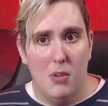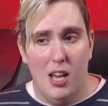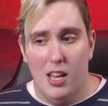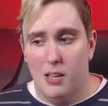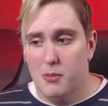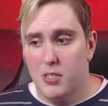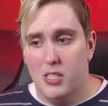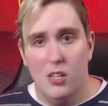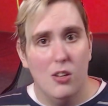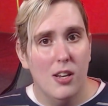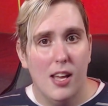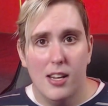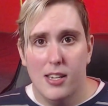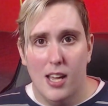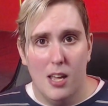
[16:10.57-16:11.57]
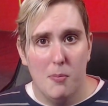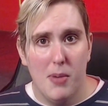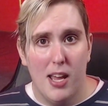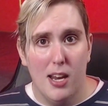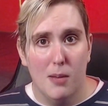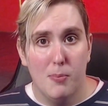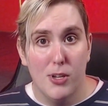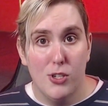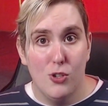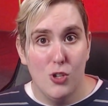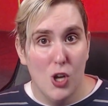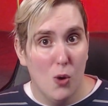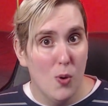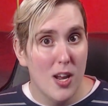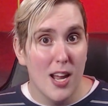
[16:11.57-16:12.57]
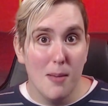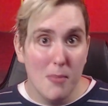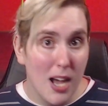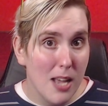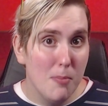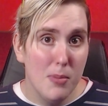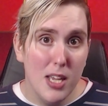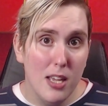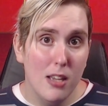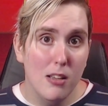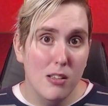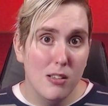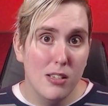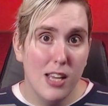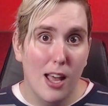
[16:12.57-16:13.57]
I am still not diabetic, but you know what I might be?